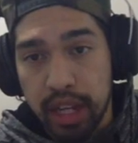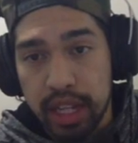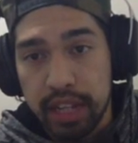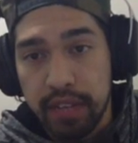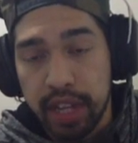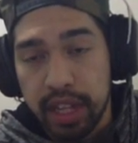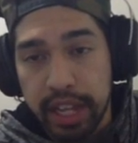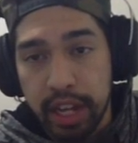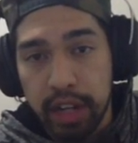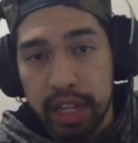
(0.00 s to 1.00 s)
In the event
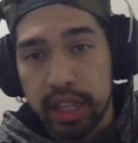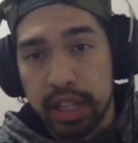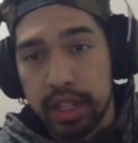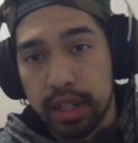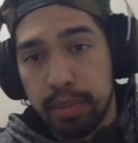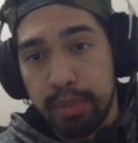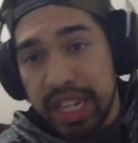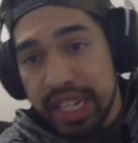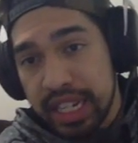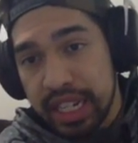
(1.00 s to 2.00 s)
they are in the
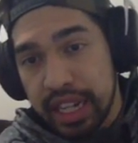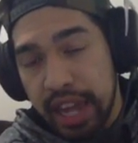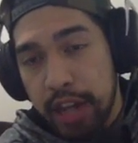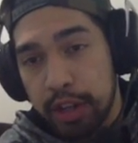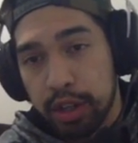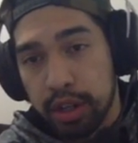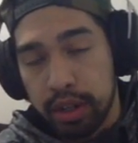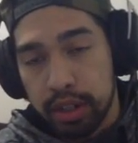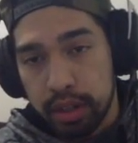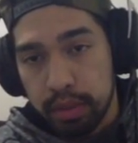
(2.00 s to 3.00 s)
PC and your
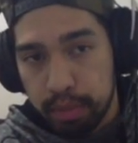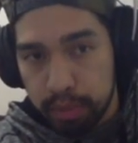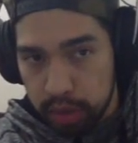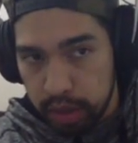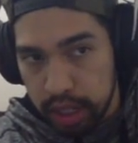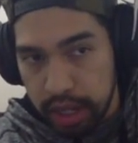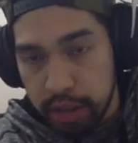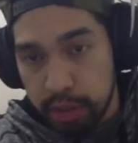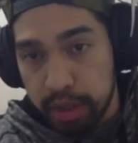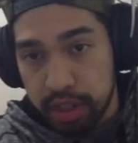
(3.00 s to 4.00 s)
uh,
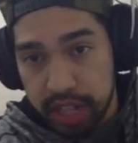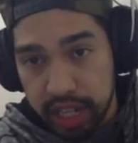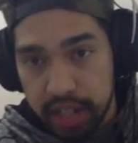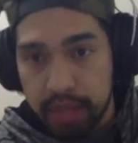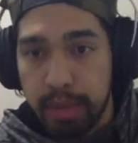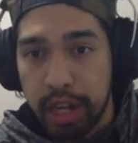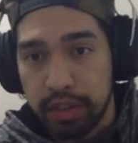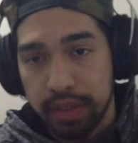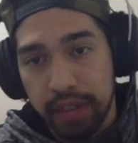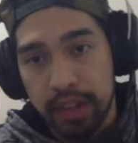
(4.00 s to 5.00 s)
entry points are taken, max
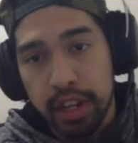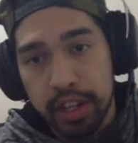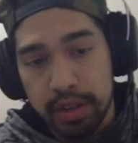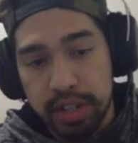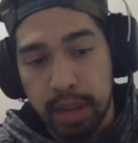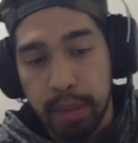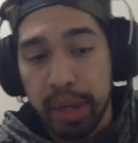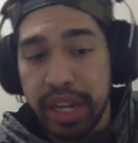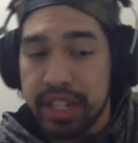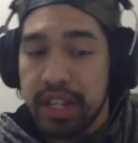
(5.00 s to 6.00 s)
revive, use them.
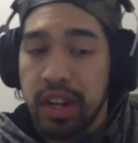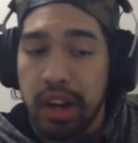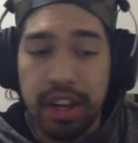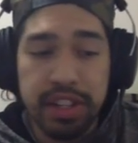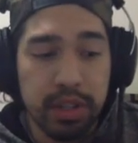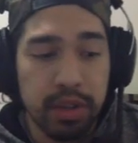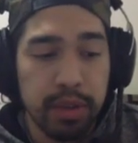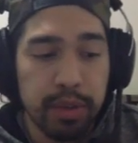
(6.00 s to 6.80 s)
But also,